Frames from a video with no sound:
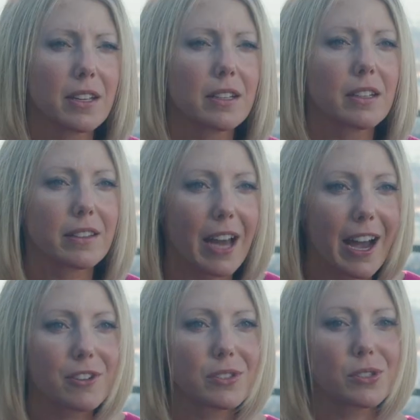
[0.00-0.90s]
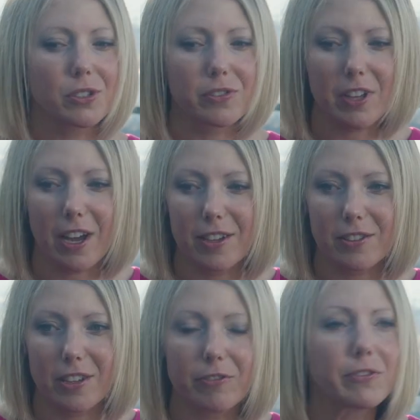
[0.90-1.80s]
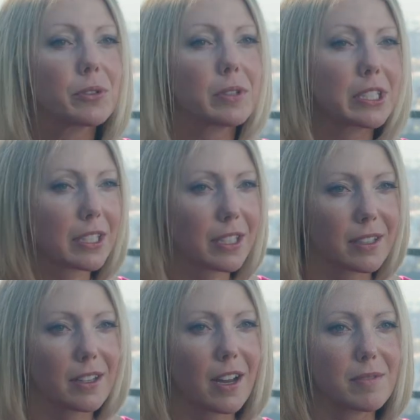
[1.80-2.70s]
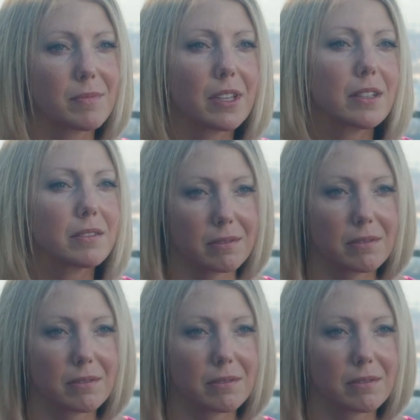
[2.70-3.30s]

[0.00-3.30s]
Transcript: it allows sort of that that fluidity um, in